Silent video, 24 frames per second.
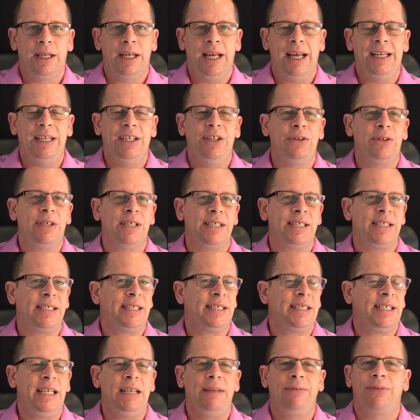And you could
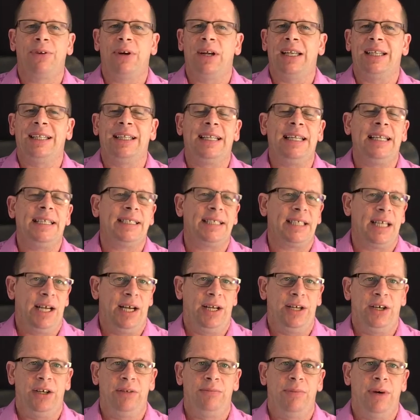see for at least
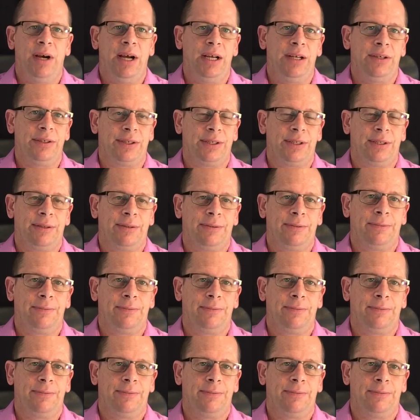100 miles,